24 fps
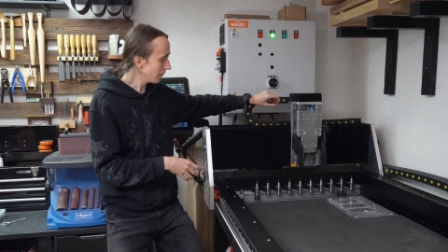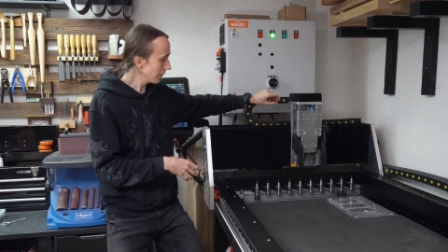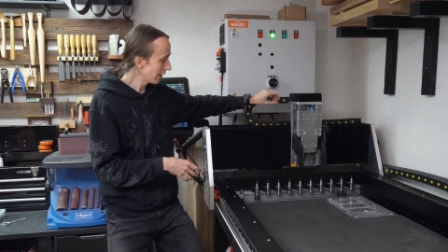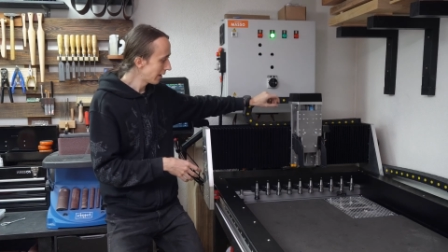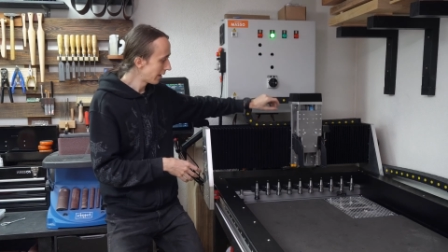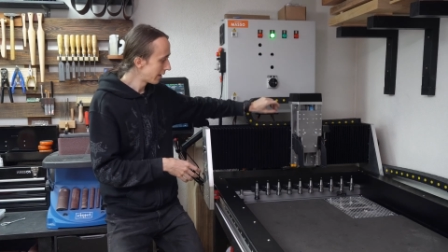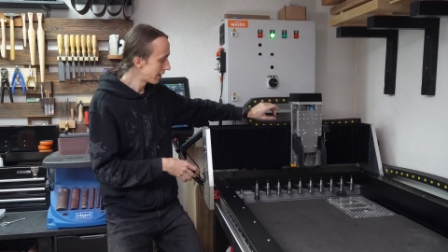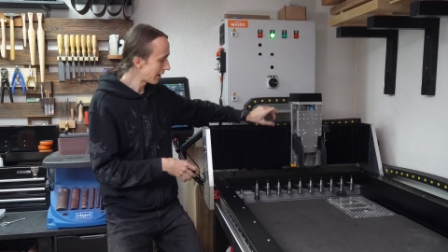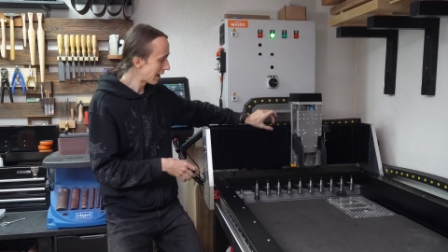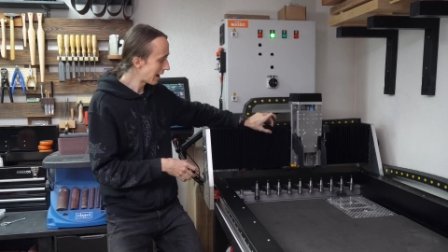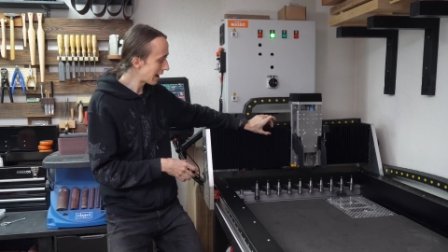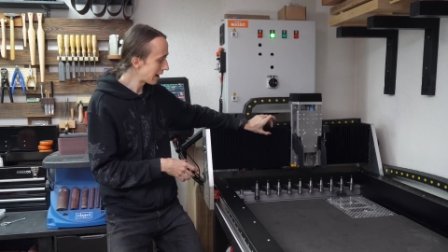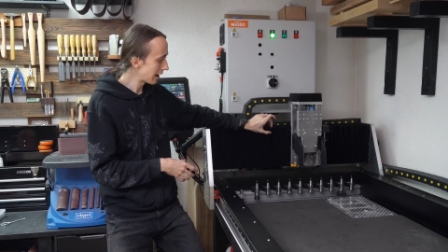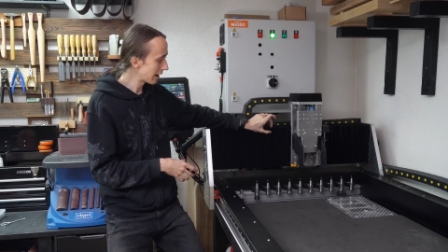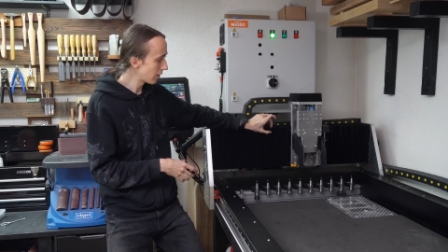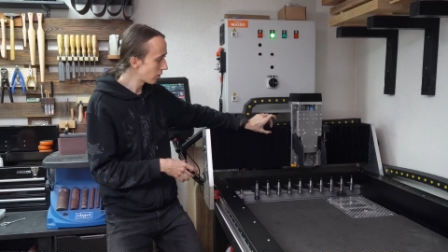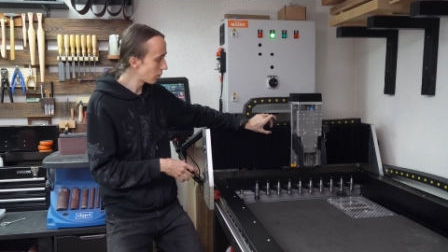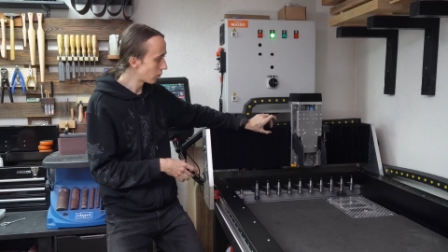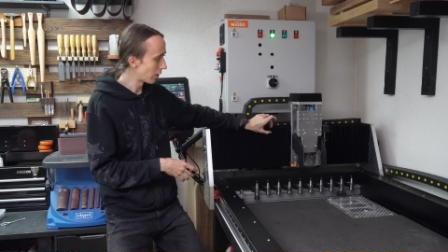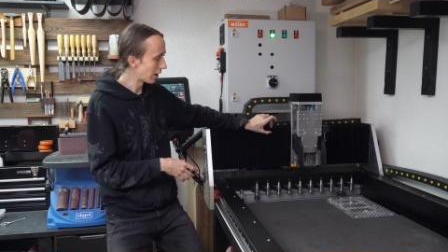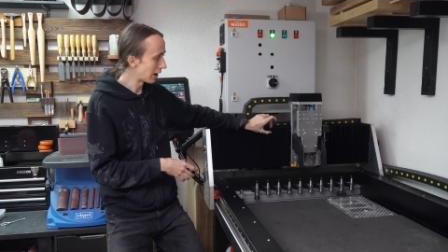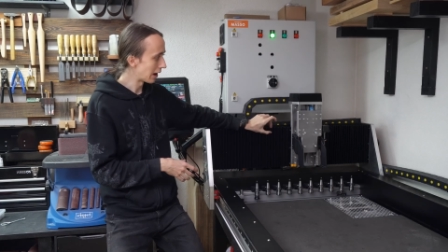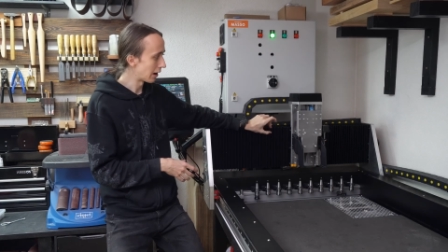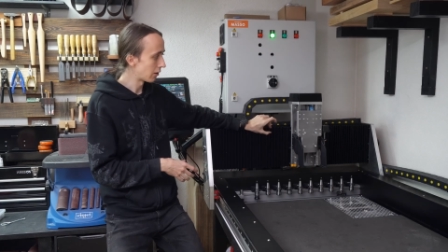and how
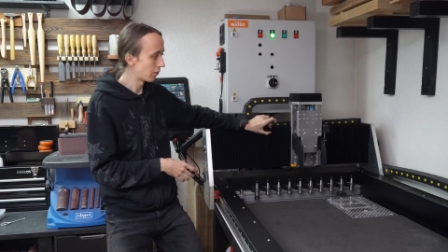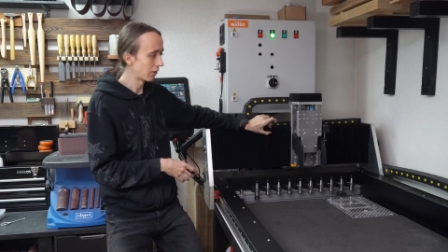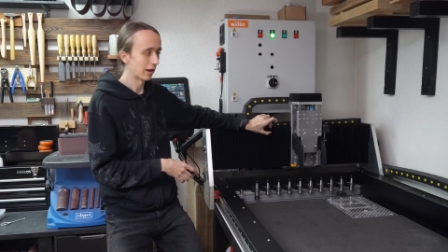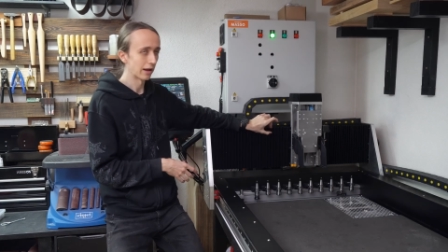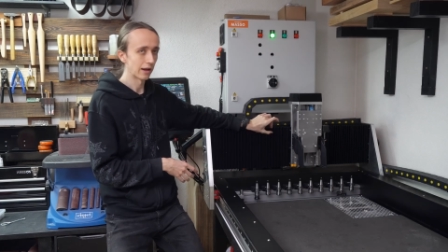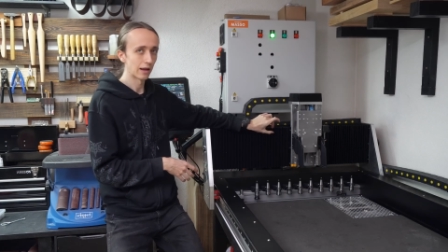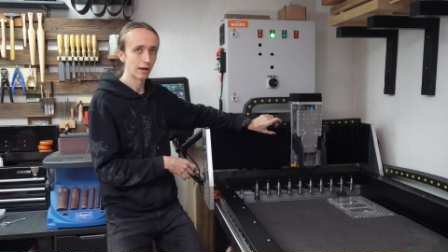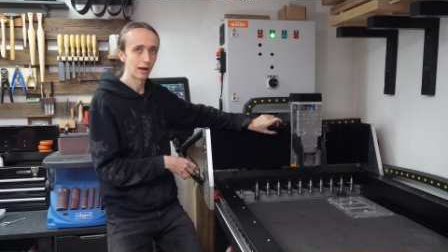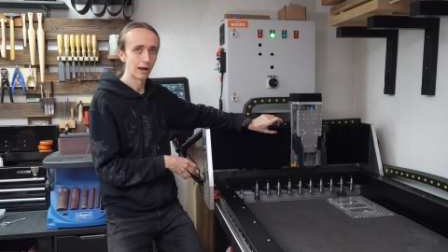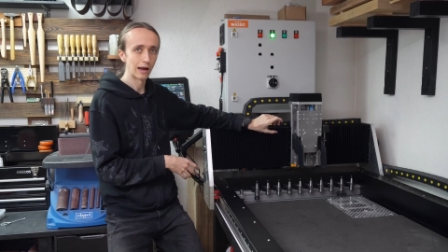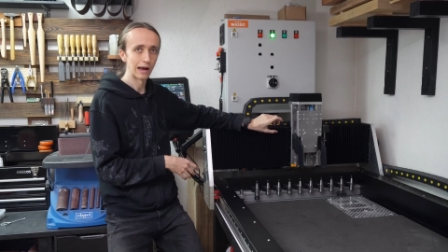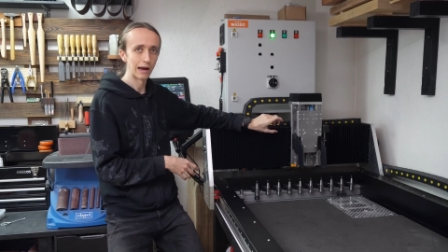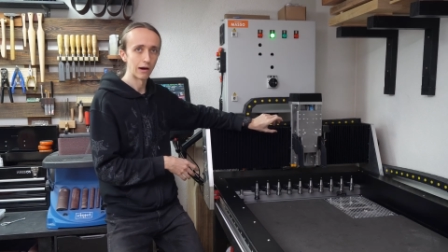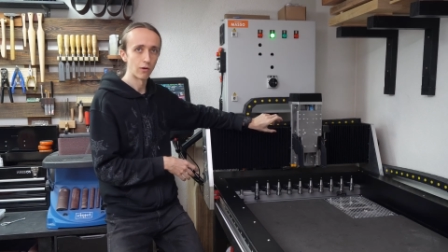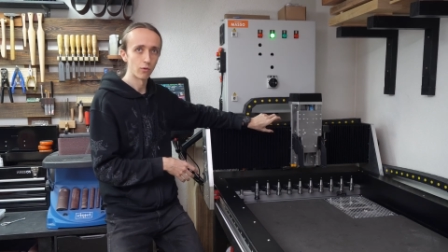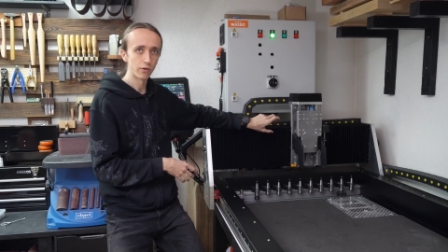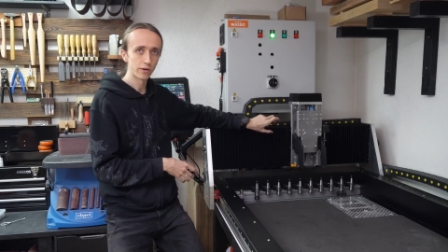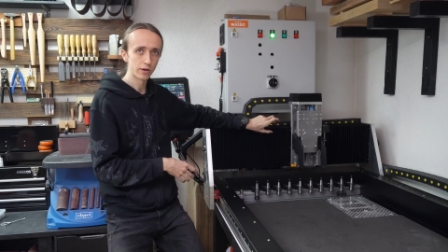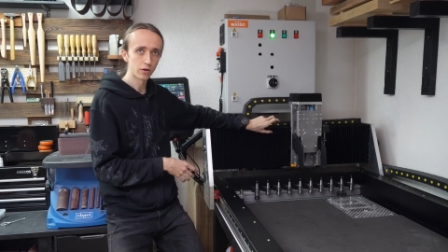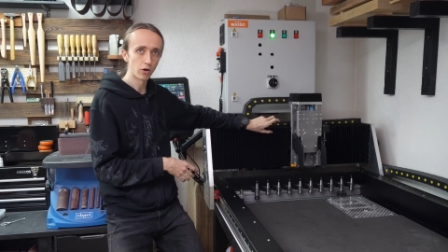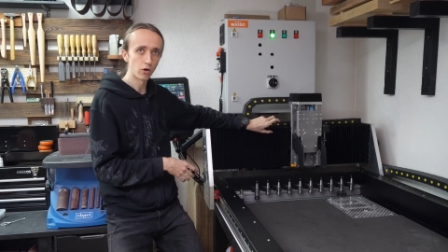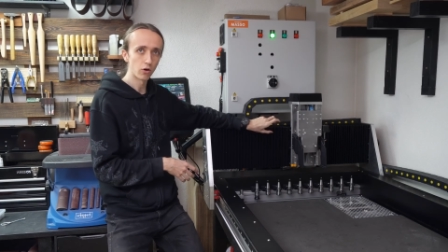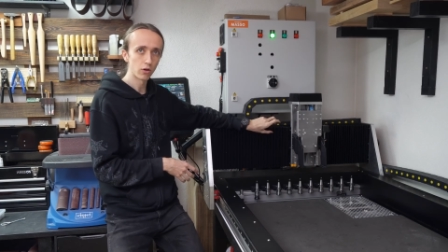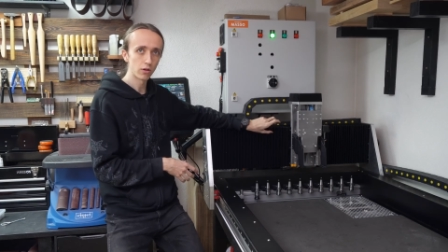how like
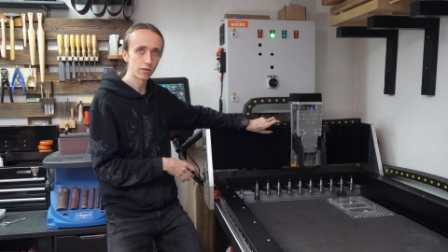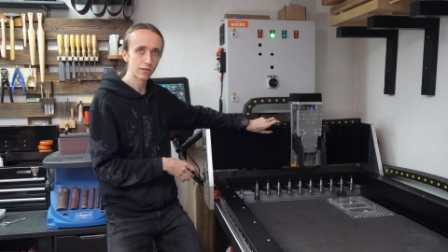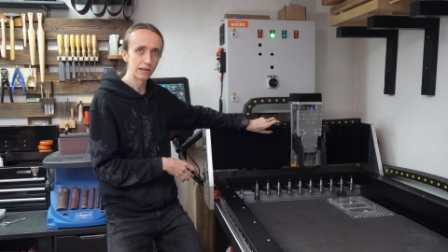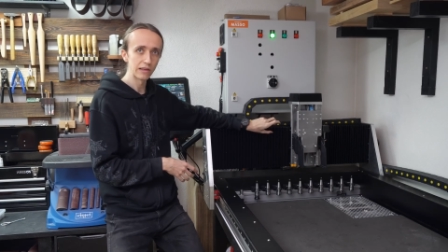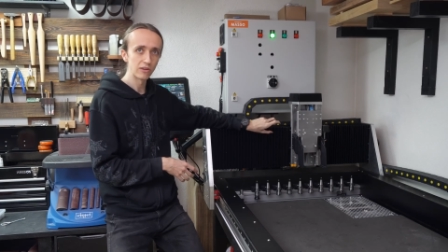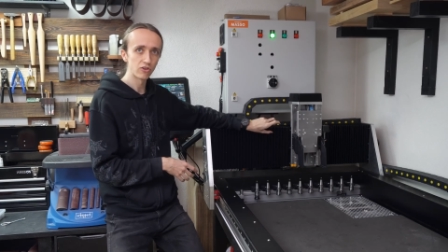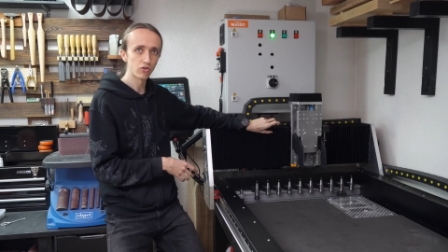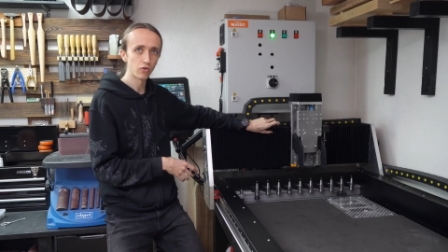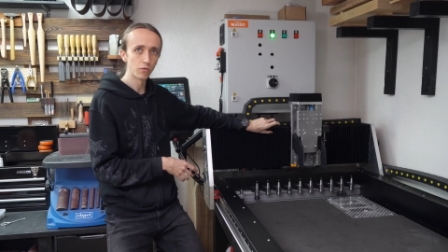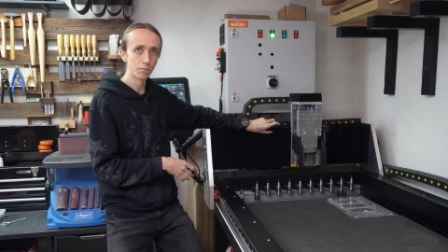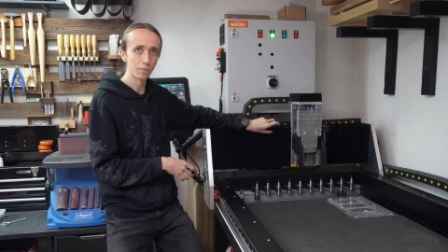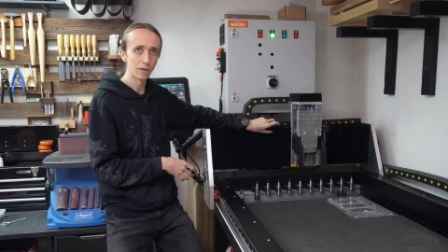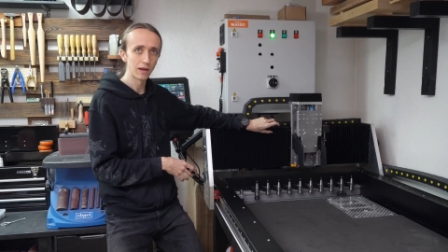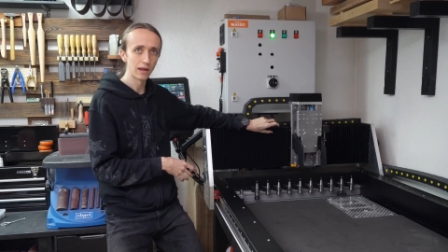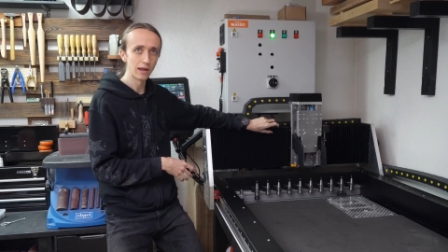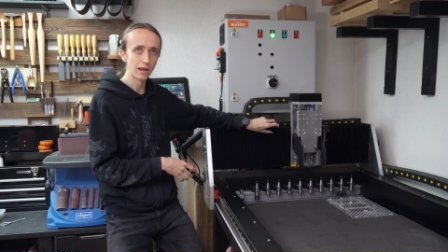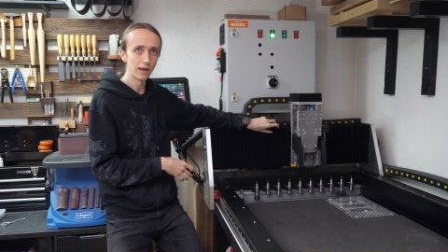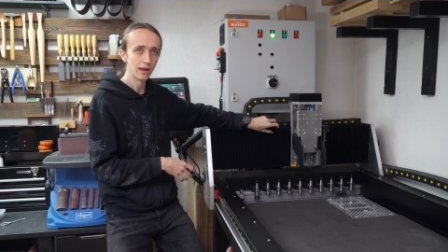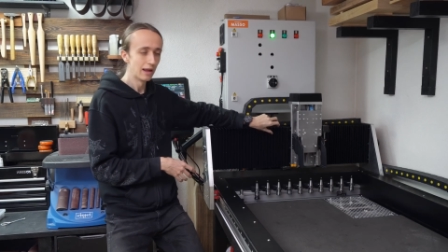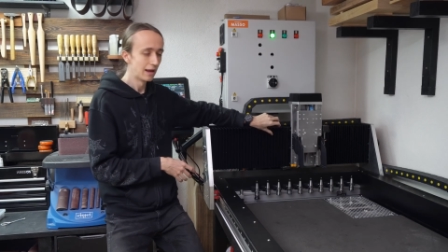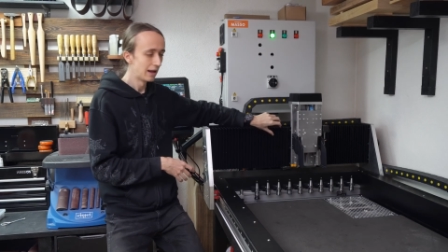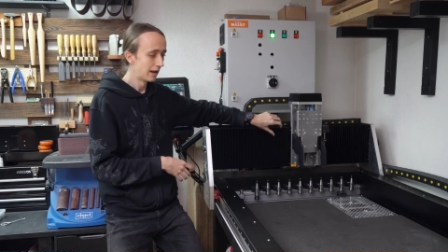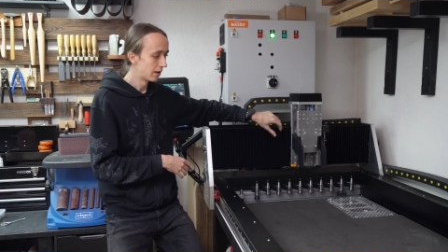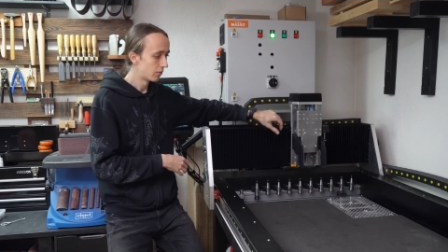how tall these should
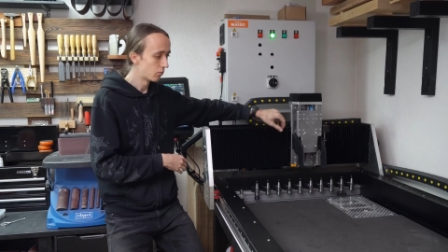be,